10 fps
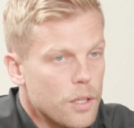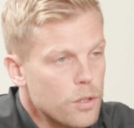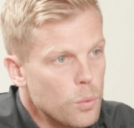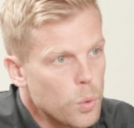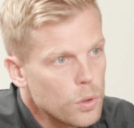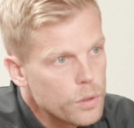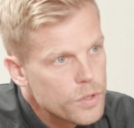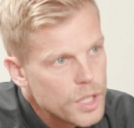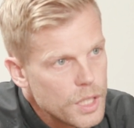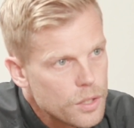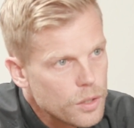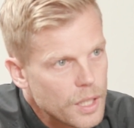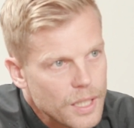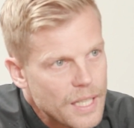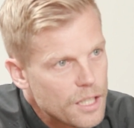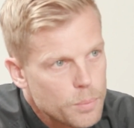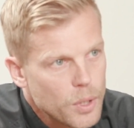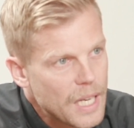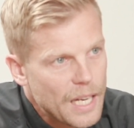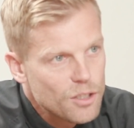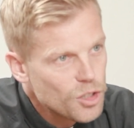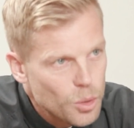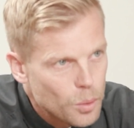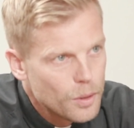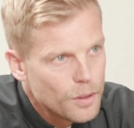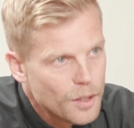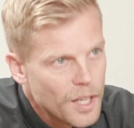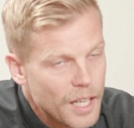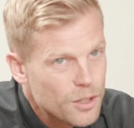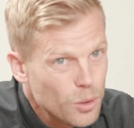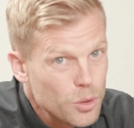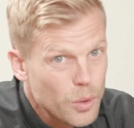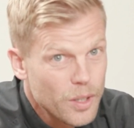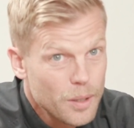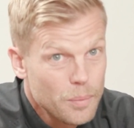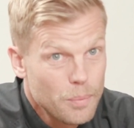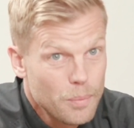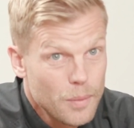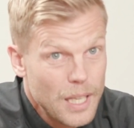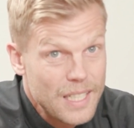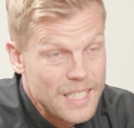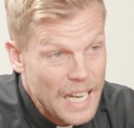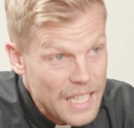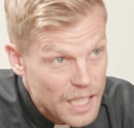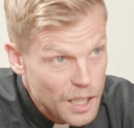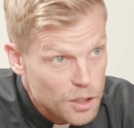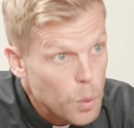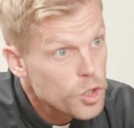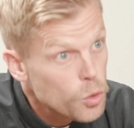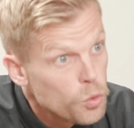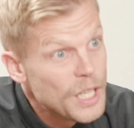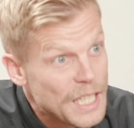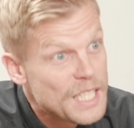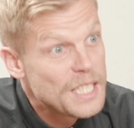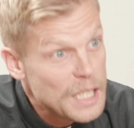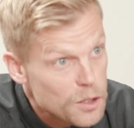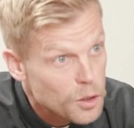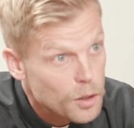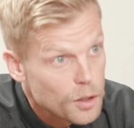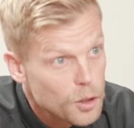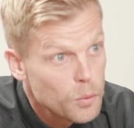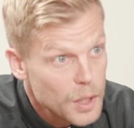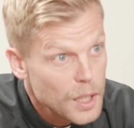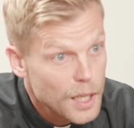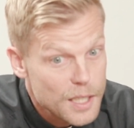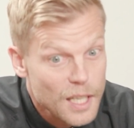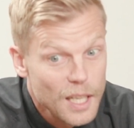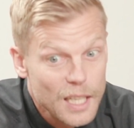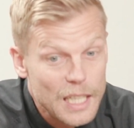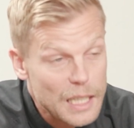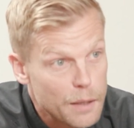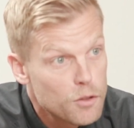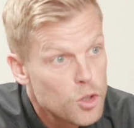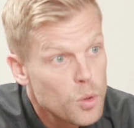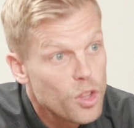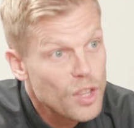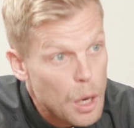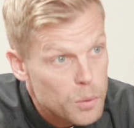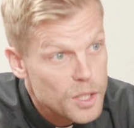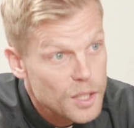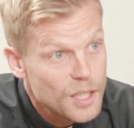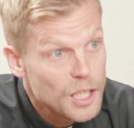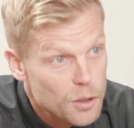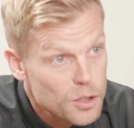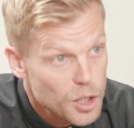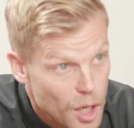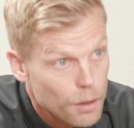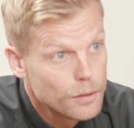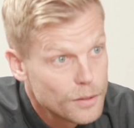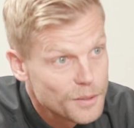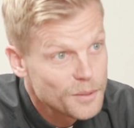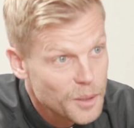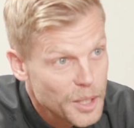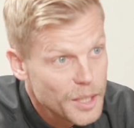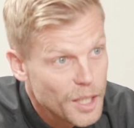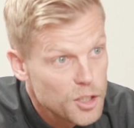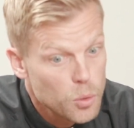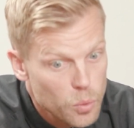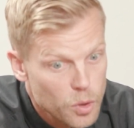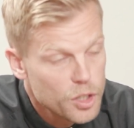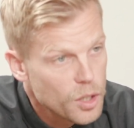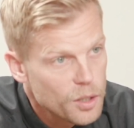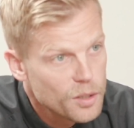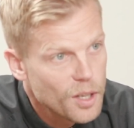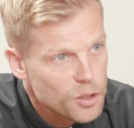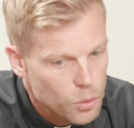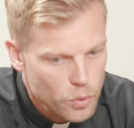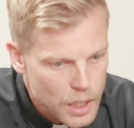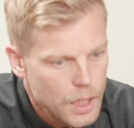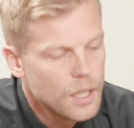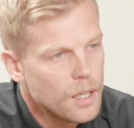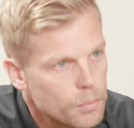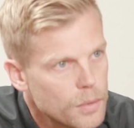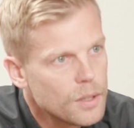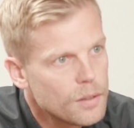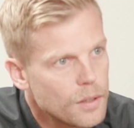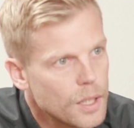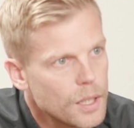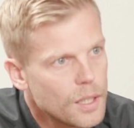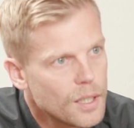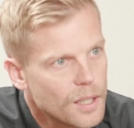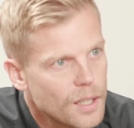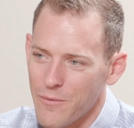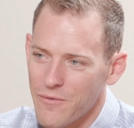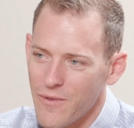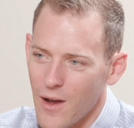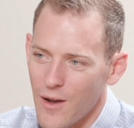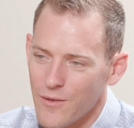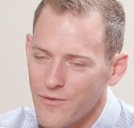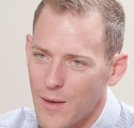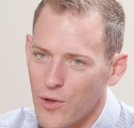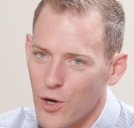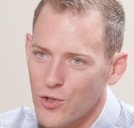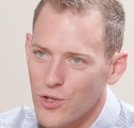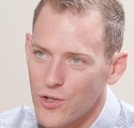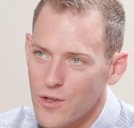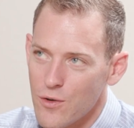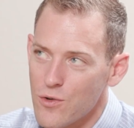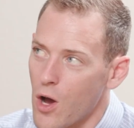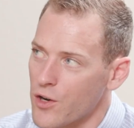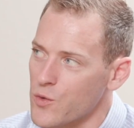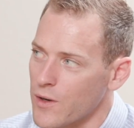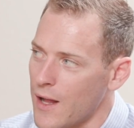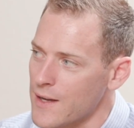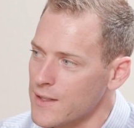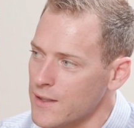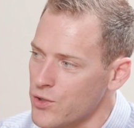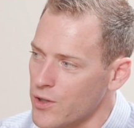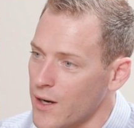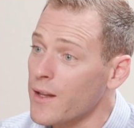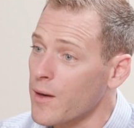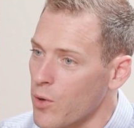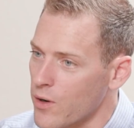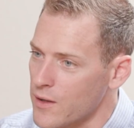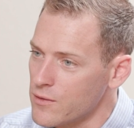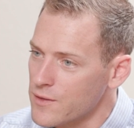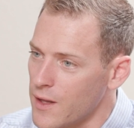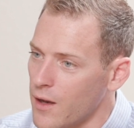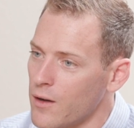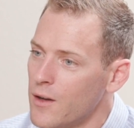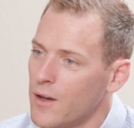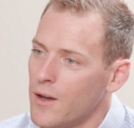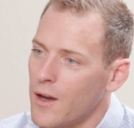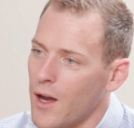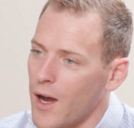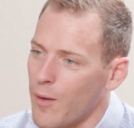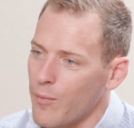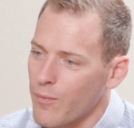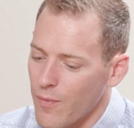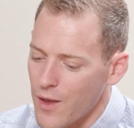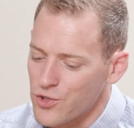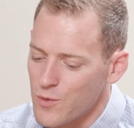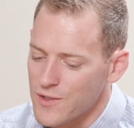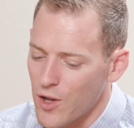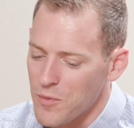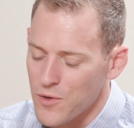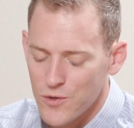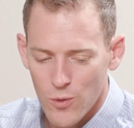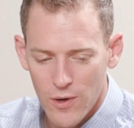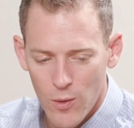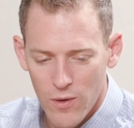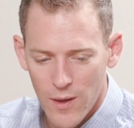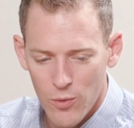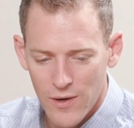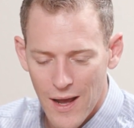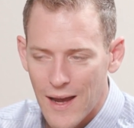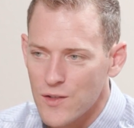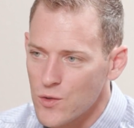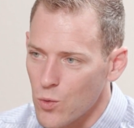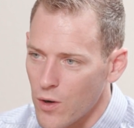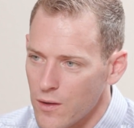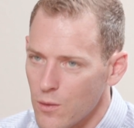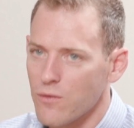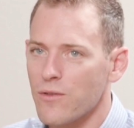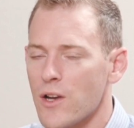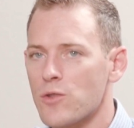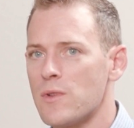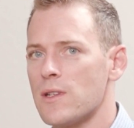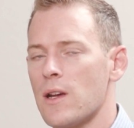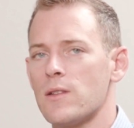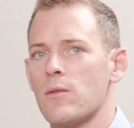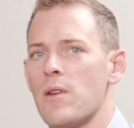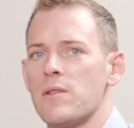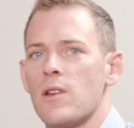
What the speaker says: into the world of Caesar like a textbook can't do. And it's also going to excite kids. Well, you're reading Caesar. You realize he lived 2,000 years ago, right? And you're reading him. Right? got a family in our church. Their daughters were classically trained. They ended up going to Hillsdale, and she was telling me the story that when they were in high school, I think they were freshmen in high school,